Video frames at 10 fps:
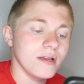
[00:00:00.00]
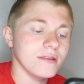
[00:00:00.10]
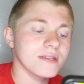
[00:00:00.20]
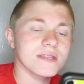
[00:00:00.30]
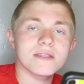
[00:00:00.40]

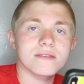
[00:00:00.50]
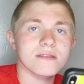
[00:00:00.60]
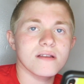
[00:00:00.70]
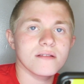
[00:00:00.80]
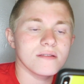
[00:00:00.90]
This is
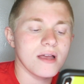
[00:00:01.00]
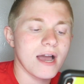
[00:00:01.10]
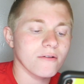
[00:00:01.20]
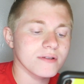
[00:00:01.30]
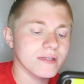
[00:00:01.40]

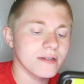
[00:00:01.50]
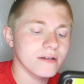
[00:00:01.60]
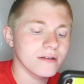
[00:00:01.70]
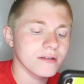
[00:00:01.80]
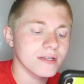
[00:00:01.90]
hours
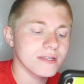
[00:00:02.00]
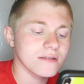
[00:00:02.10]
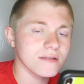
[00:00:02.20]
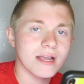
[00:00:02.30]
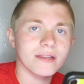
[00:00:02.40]
later, because this
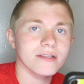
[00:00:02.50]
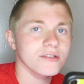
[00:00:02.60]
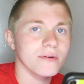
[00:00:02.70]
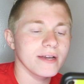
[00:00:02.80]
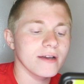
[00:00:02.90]
is at like
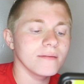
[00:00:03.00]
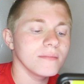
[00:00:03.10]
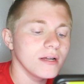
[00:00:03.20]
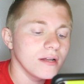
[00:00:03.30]
2 a.m.